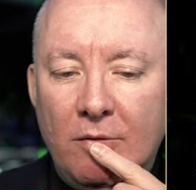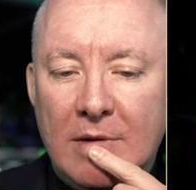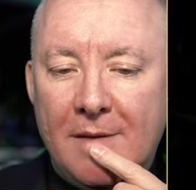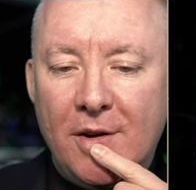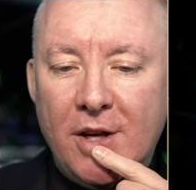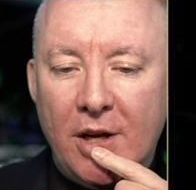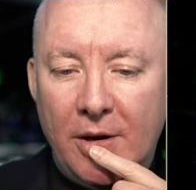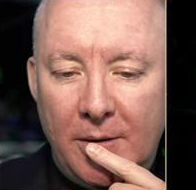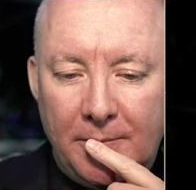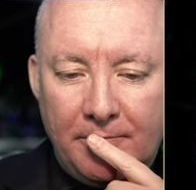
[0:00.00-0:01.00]

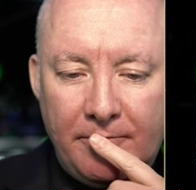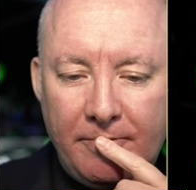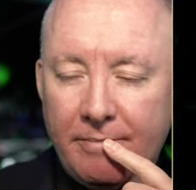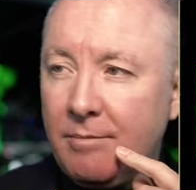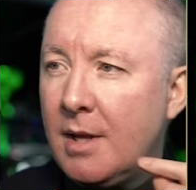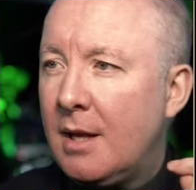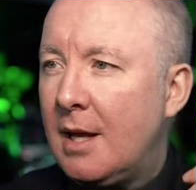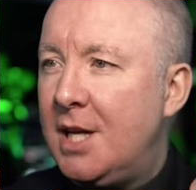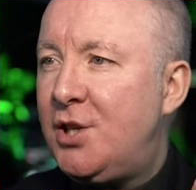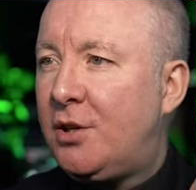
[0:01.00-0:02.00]
Revenue.
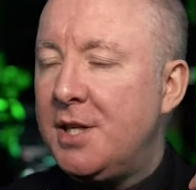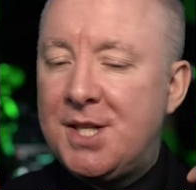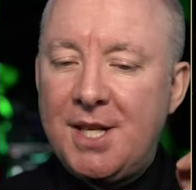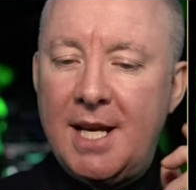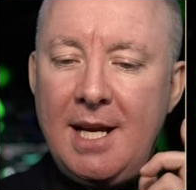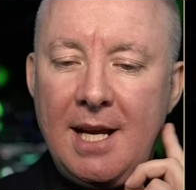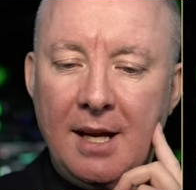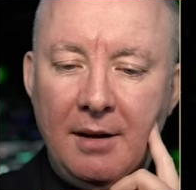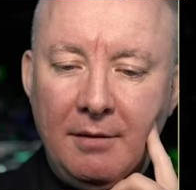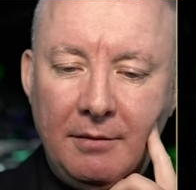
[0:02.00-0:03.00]
As you can see
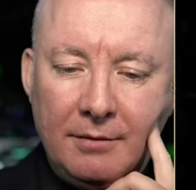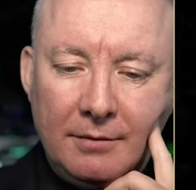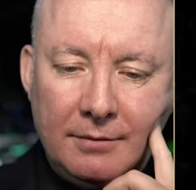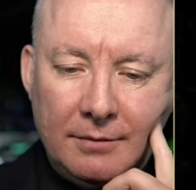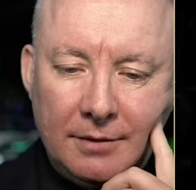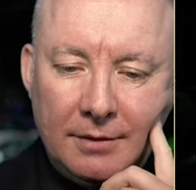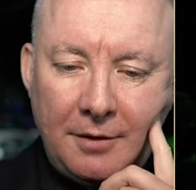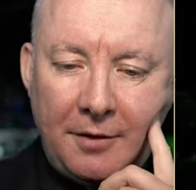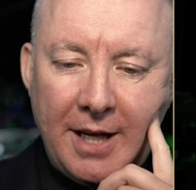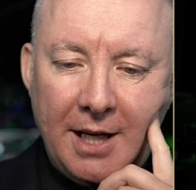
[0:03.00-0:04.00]
here,
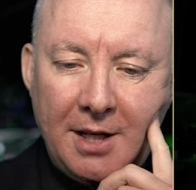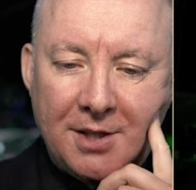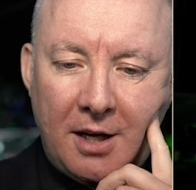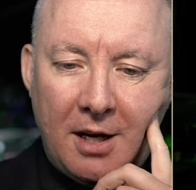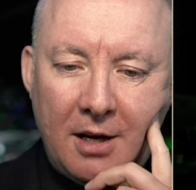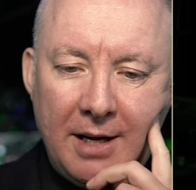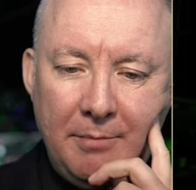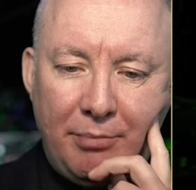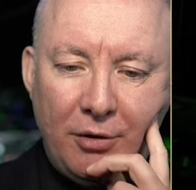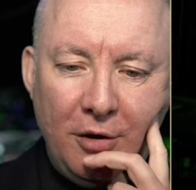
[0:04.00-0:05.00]
things are
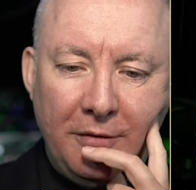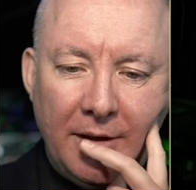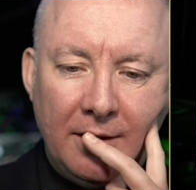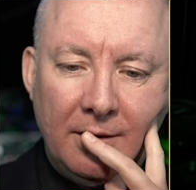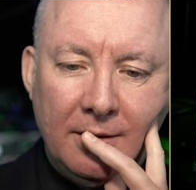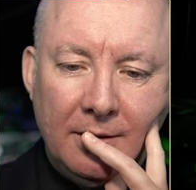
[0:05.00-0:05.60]
improving.